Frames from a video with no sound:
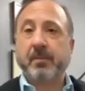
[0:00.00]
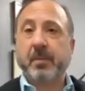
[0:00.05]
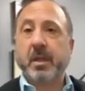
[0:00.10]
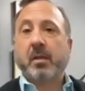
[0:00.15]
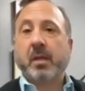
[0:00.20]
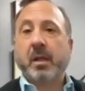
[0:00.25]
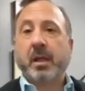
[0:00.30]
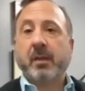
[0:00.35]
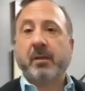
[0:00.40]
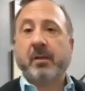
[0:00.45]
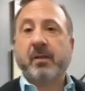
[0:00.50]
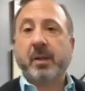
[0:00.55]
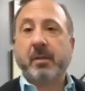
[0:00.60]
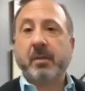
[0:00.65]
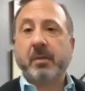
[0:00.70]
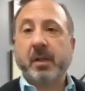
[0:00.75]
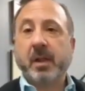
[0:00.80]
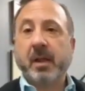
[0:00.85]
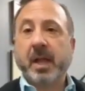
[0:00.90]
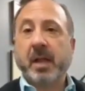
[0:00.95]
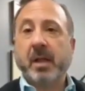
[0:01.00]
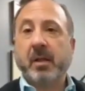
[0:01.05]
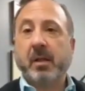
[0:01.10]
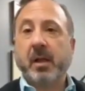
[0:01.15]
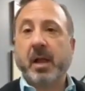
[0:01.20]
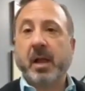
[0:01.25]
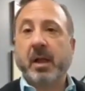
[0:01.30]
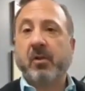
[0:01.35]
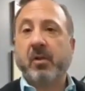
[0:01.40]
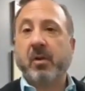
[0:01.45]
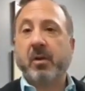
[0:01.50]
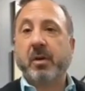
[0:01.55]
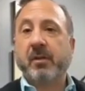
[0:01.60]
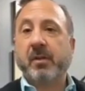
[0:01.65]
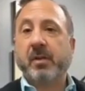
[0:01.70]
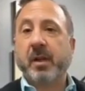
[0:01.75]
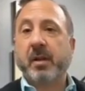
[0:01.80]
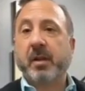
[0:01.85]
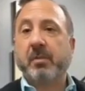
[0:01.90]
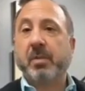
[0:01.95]
The stimulating electrode is
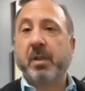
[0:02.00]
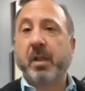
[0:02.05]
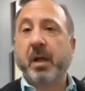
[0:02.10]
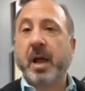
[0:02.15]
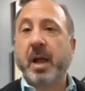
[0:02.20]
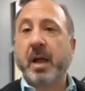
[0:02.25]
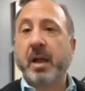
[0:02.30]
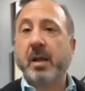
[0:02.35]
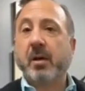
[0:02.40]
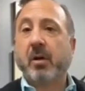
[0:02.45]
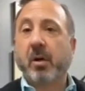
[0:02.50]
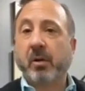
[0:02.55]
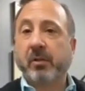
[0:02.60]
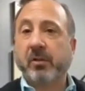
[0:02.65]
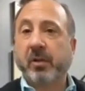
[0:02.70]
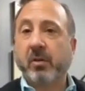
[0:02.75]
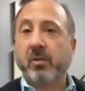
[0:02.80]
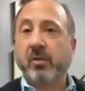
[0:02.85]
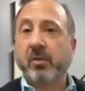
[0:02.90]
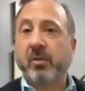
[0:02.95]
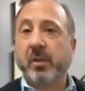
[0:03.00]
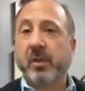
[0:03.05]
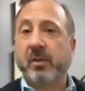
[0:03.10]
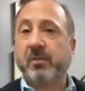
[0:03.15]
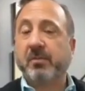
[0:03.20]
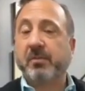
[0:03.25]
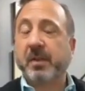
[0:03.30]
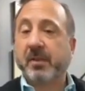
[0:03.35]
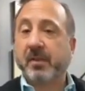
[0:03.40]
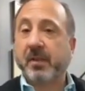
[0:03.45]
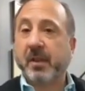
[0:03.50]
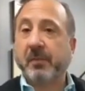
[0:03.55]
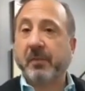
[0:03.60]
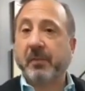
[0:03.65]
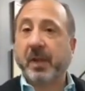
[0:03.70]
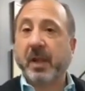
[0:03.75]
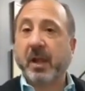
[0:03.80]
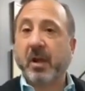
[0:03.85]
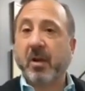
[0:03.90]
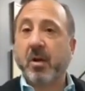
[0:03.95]
then applied also to a
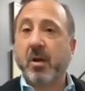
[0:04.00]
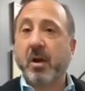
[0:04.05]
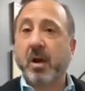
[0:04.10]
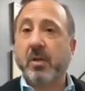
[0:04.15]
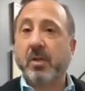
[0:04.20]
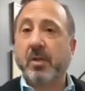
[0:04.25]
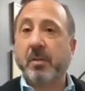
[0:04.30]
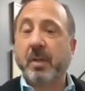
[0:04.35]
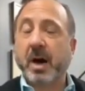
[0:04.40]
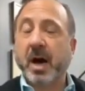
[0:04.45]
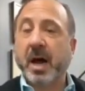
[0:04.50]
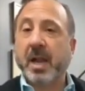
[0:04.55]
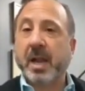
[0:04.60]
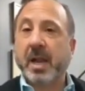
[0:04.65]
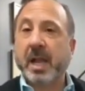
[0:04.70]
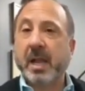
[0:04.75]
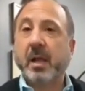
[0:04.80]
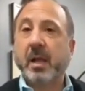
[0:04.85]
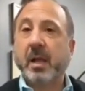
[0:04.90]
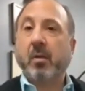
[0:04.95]
specific area on the body.